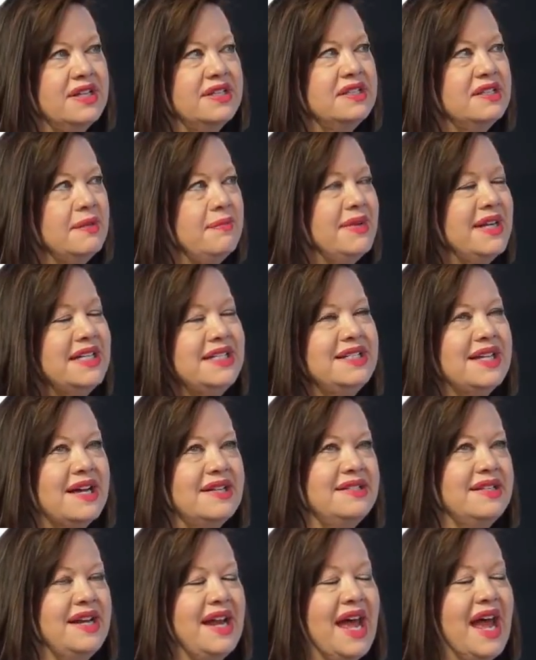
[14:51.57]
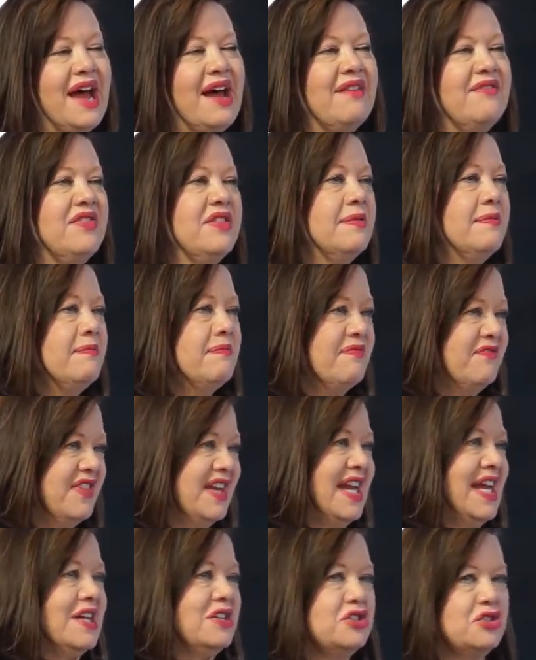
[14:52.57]
somebody doesn't have the
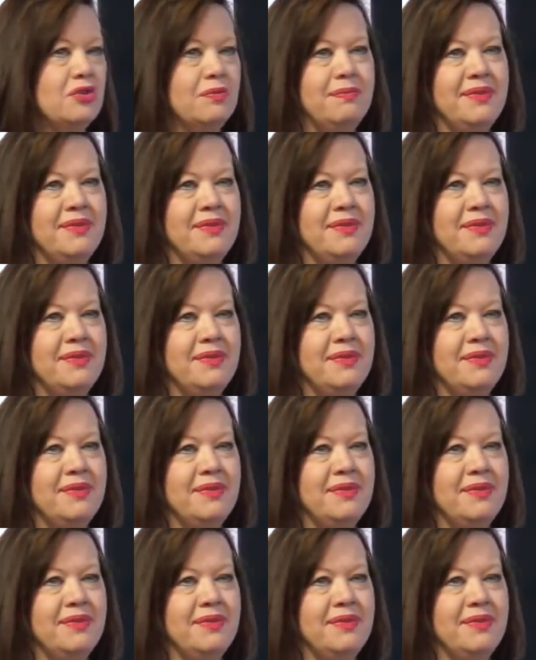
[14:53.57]
financial